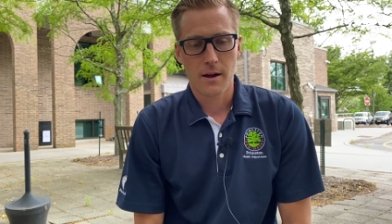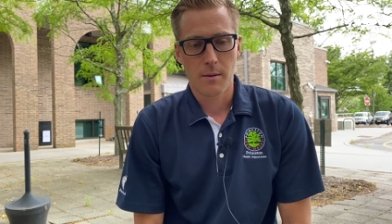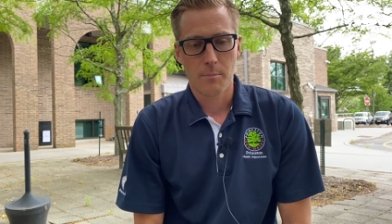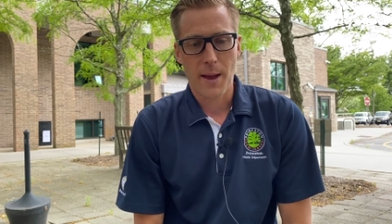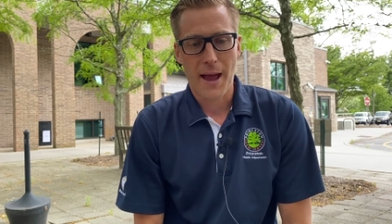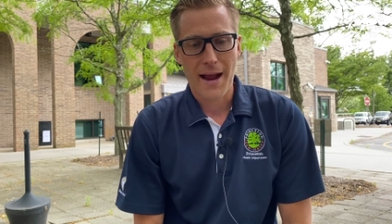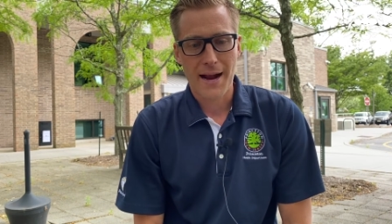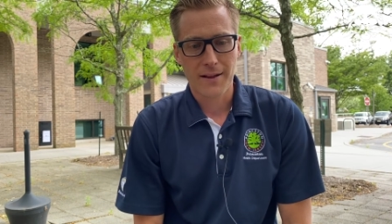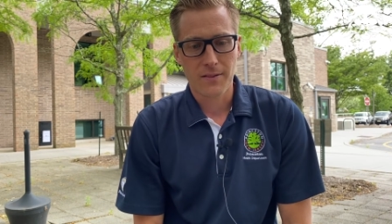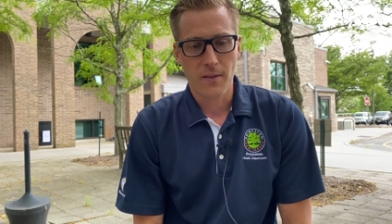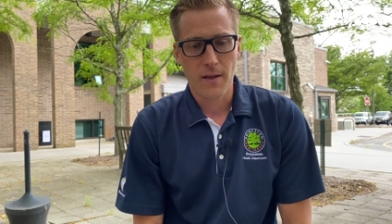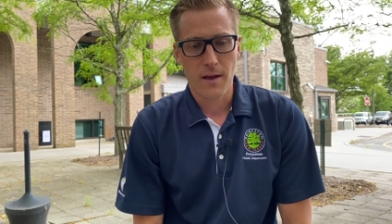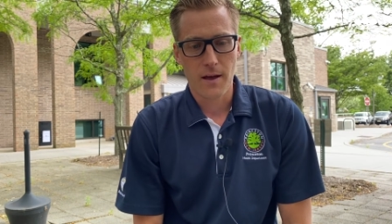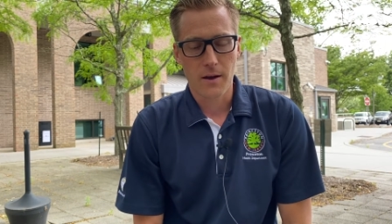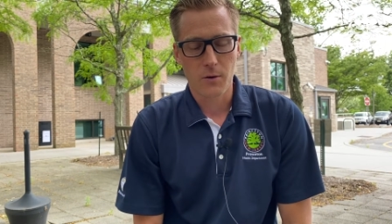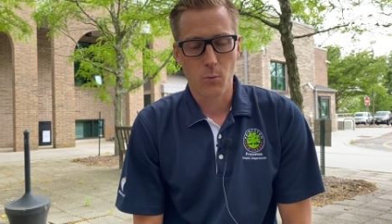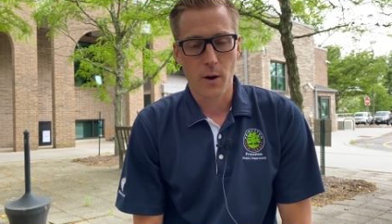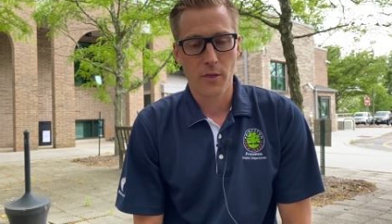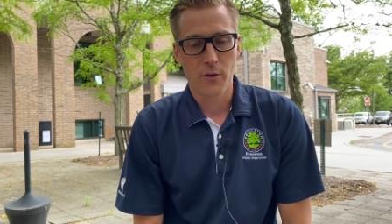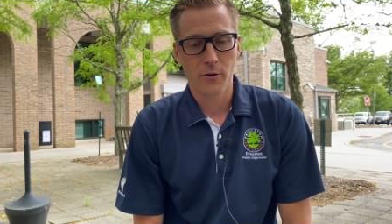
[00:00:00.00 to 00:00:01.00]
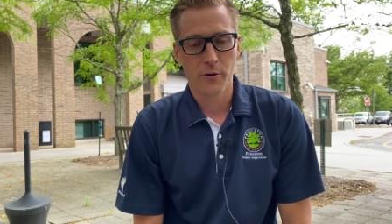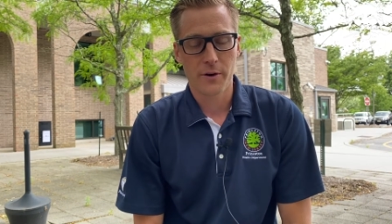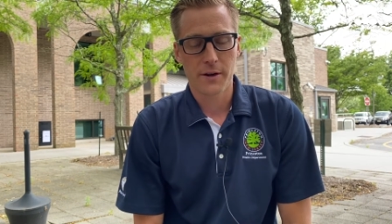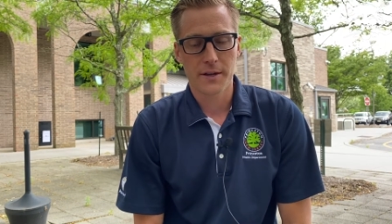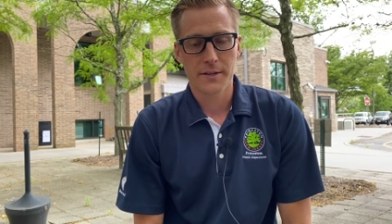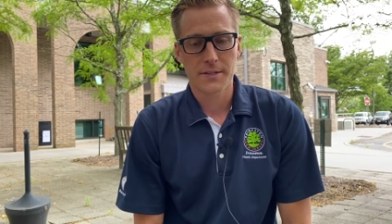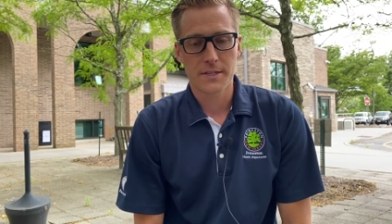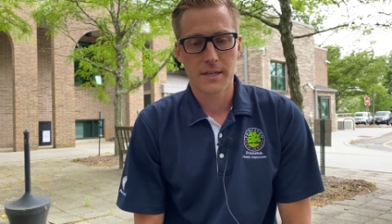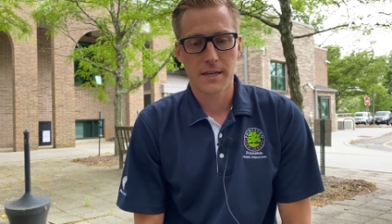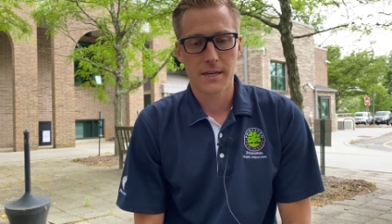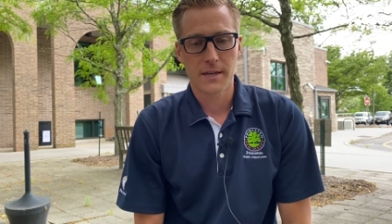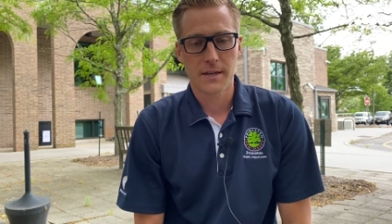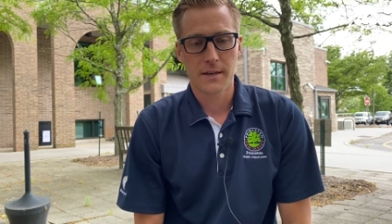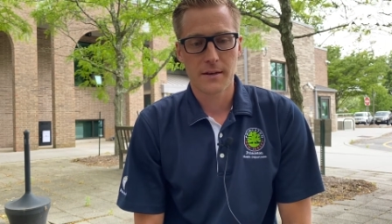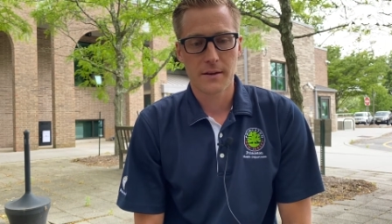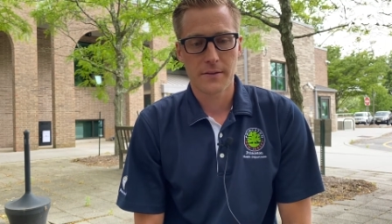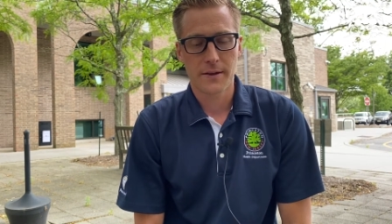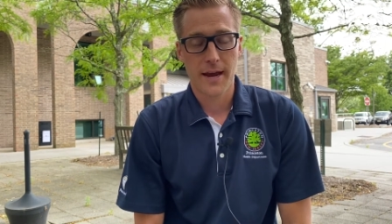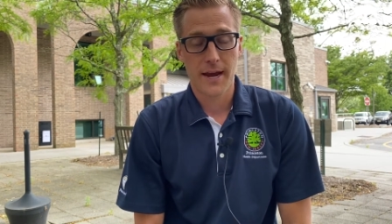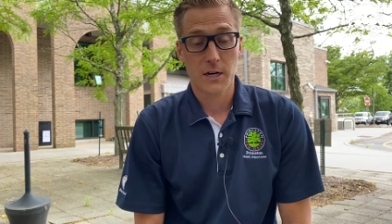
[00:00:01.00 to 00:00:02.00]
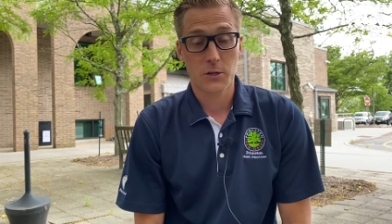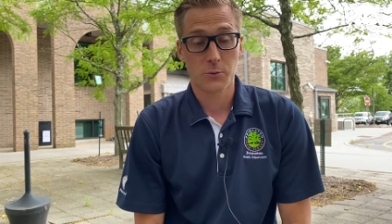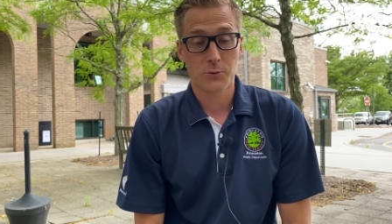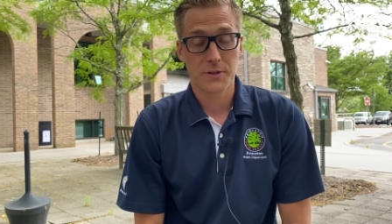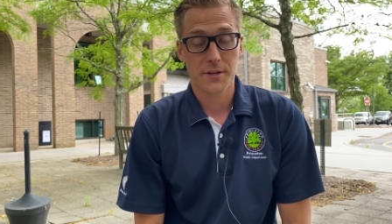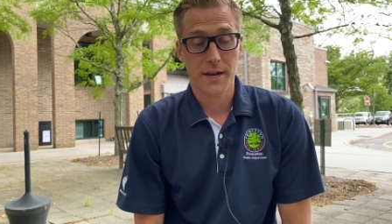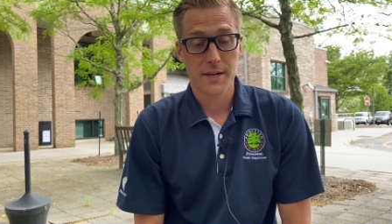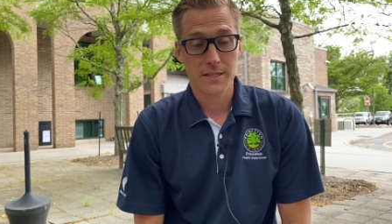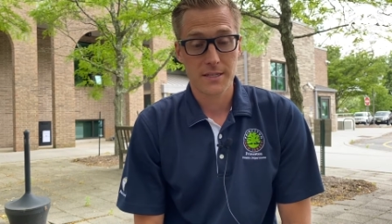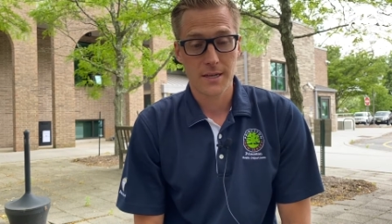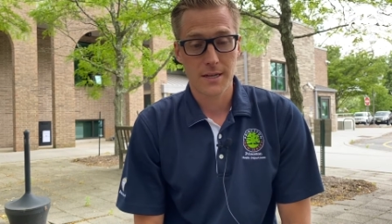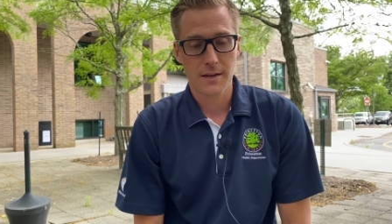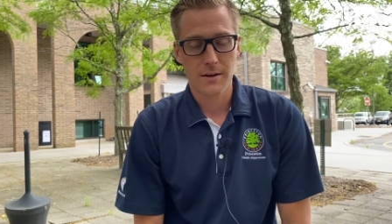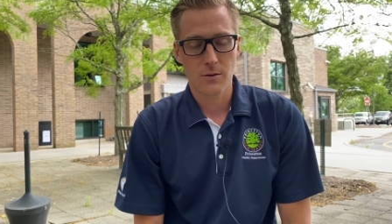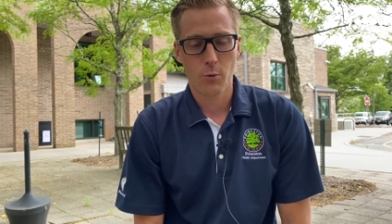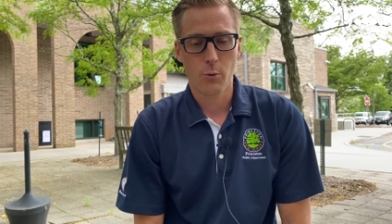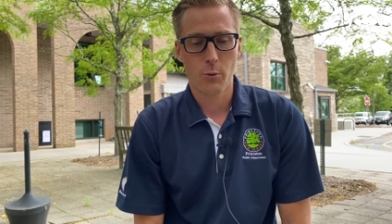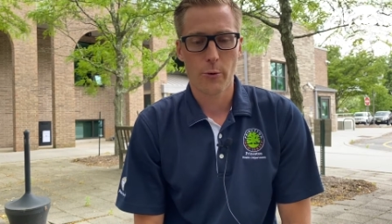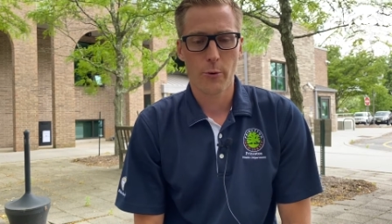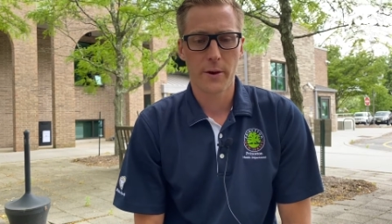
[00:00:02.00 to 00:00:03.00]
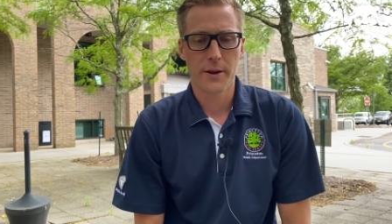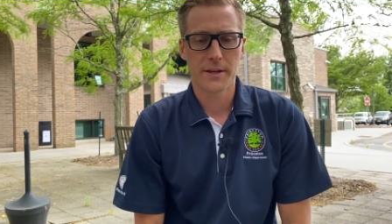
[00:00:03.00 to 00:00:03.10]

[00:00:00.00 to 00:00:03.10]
backlog, whether it's in the actual testing or